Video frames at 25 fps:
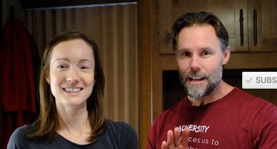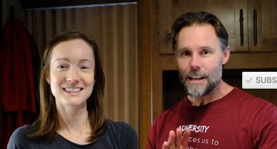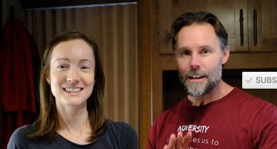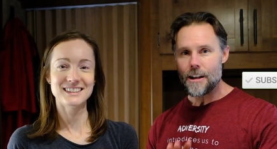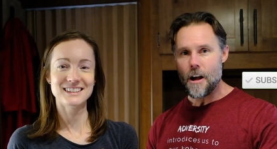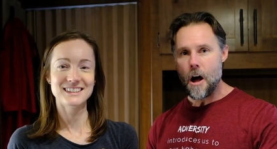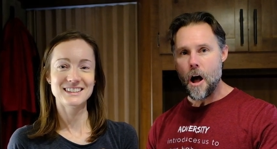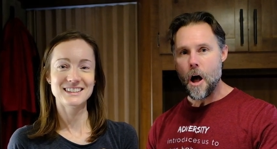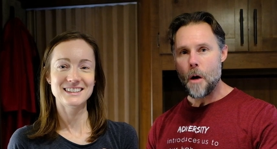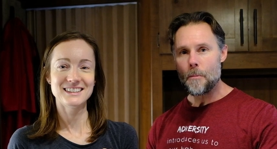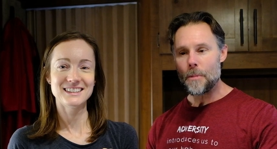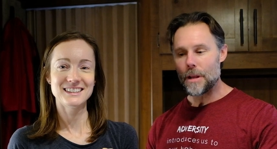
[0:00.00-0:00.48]

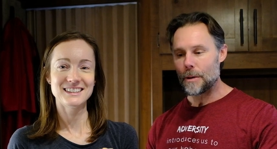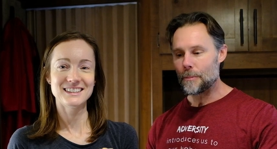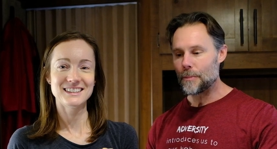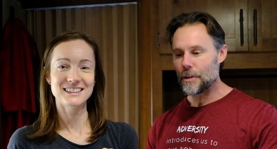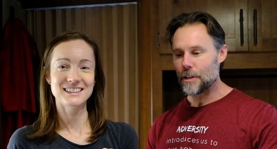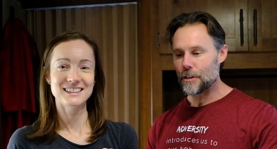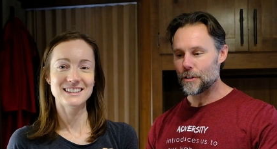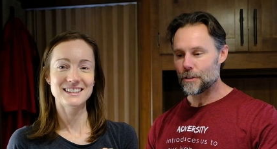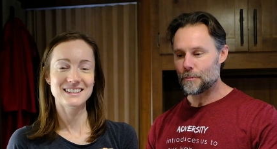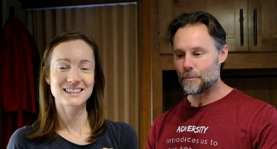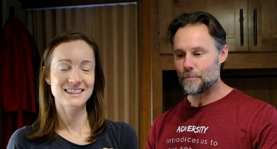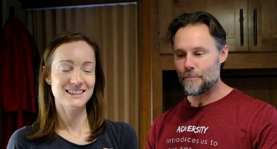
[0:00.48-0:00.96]
Speaker 1: comment,
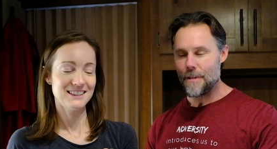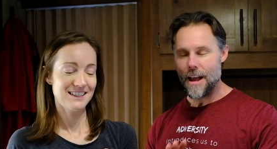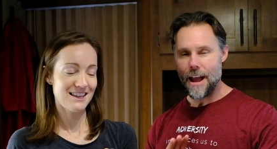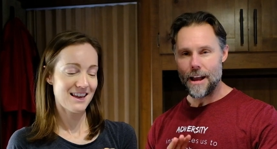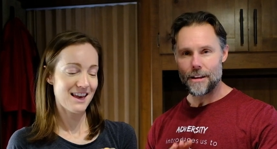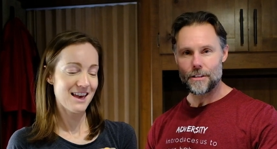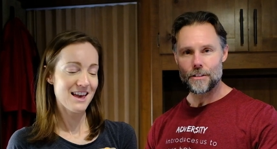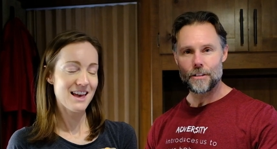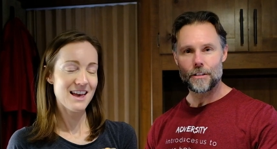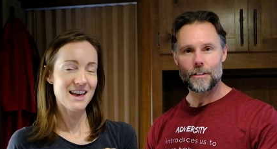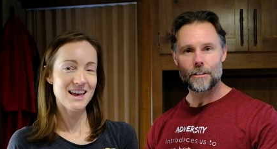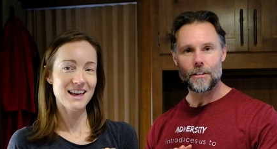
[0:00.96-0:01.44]
because
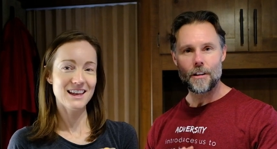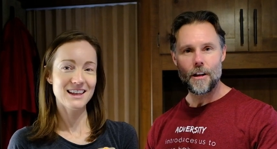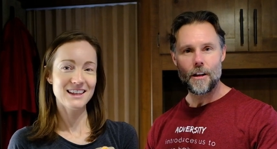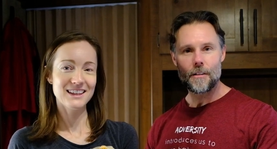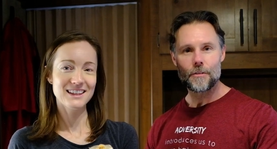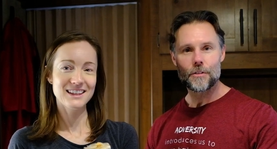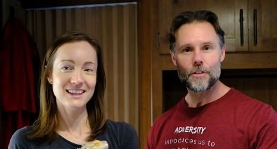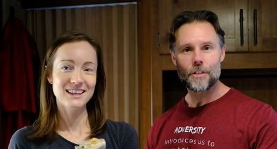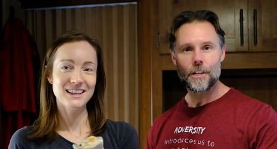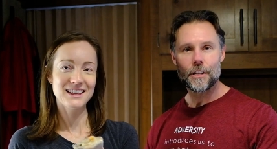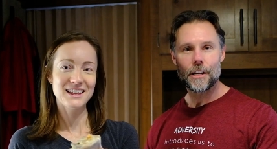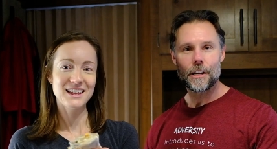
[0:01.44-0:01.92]
Max yeah.
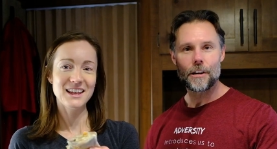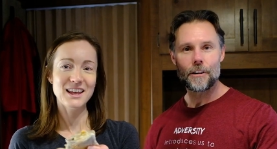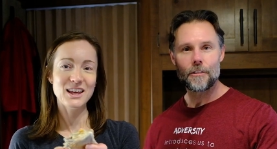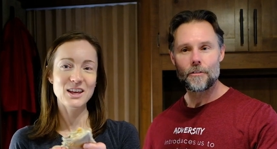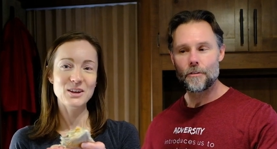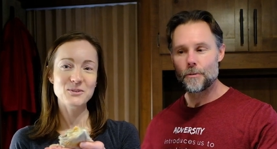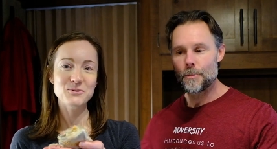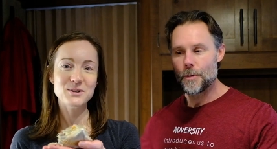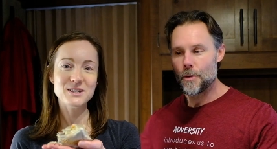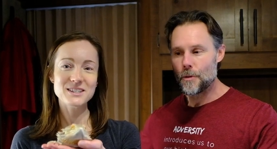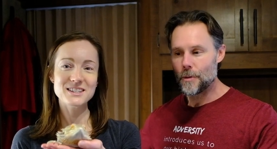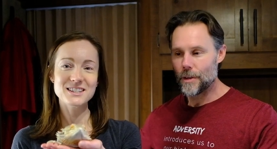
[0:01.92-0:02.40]
loves to hear
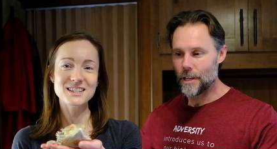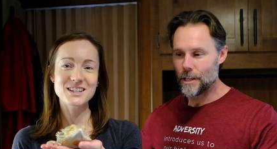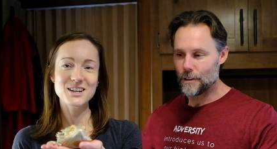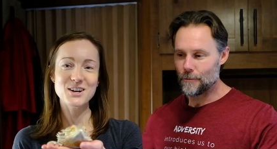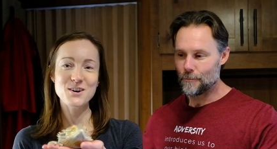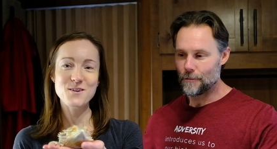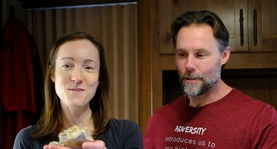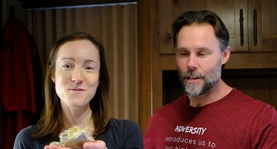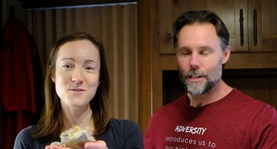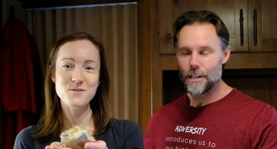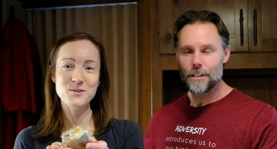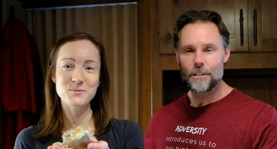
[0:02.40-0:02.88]
from you. He
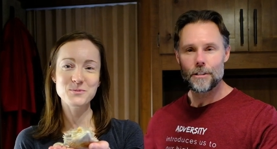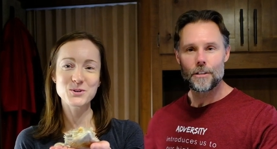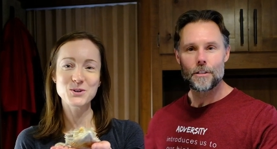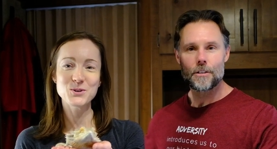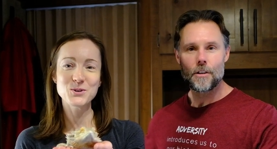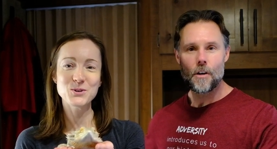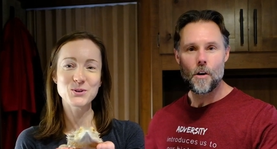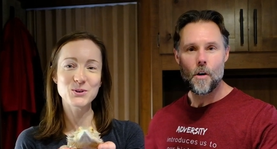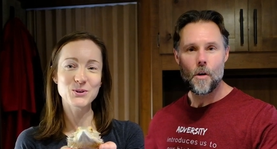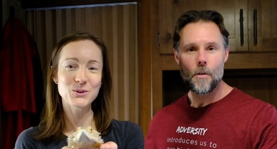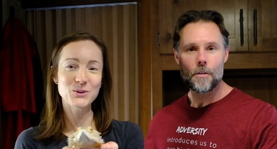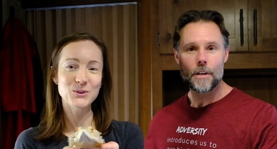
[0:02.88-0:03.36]
reads his
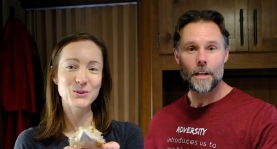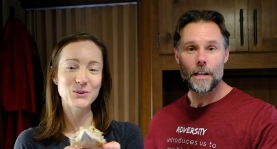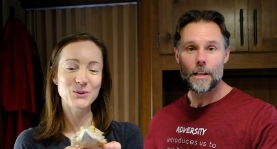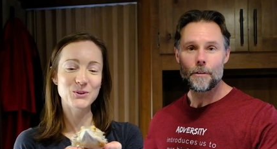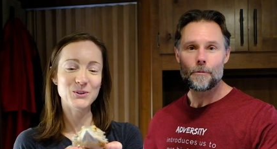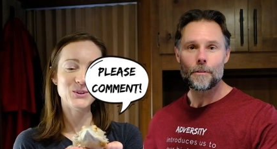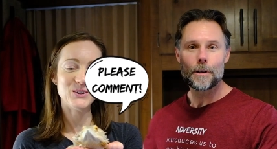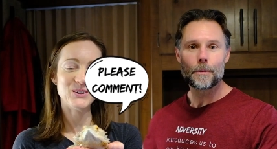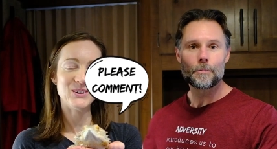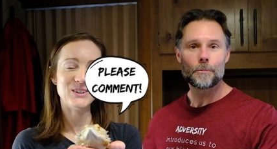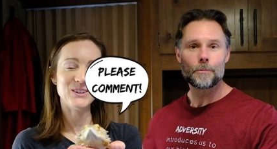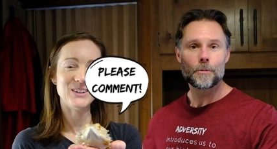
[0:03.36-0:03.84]
own and he
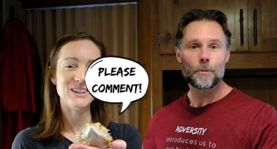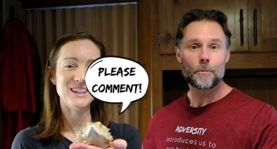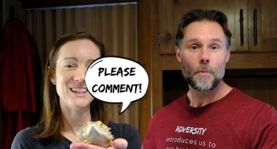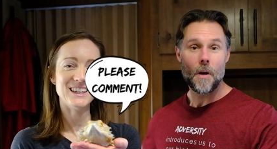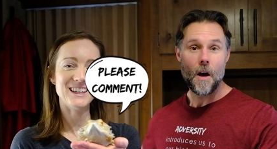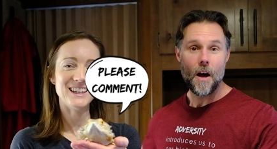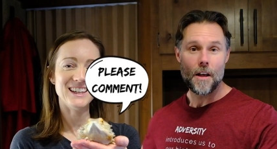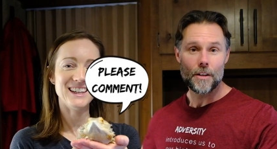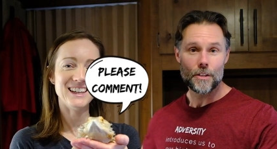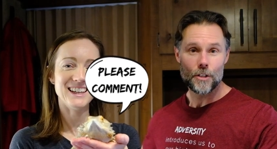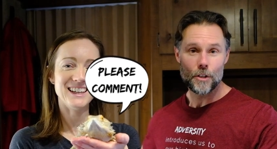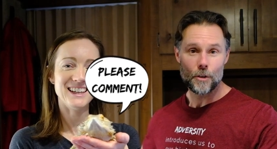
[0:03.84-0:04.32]

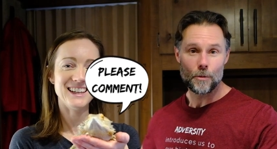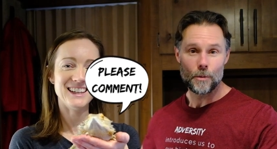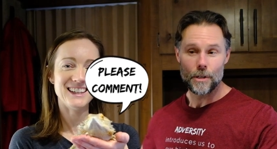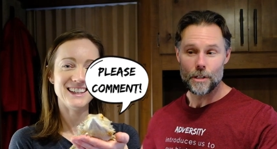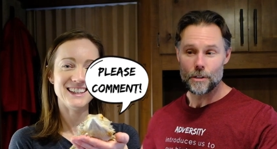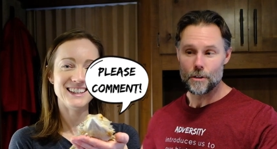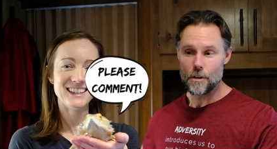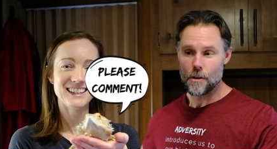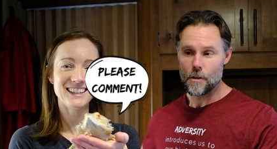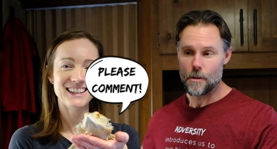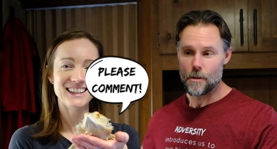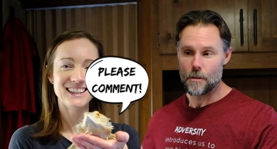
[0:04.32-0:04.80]
responds to
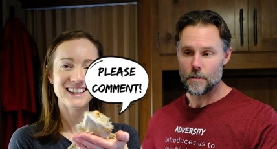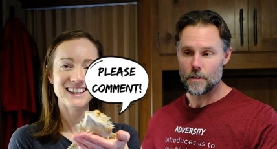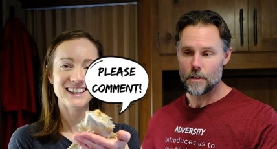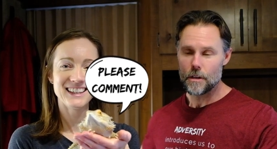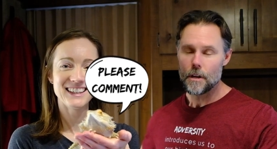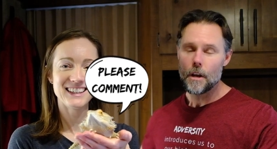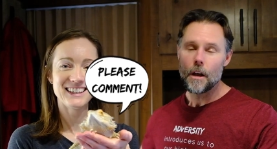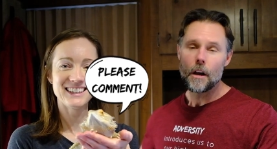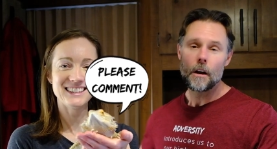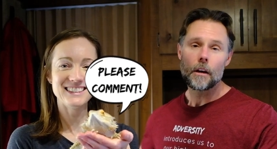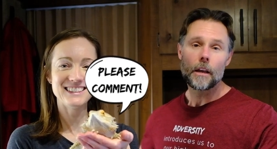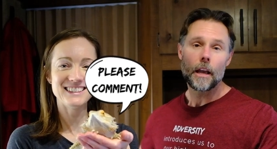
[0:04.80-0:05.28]
his own.
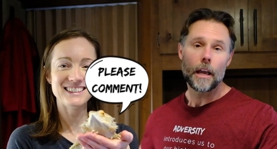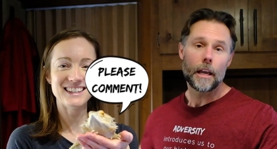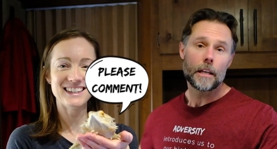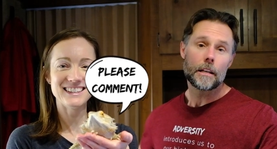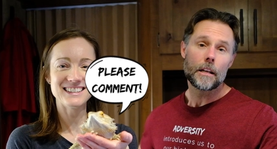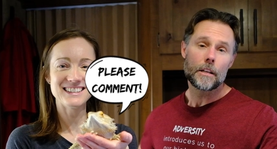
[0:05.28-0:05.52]
Okay, he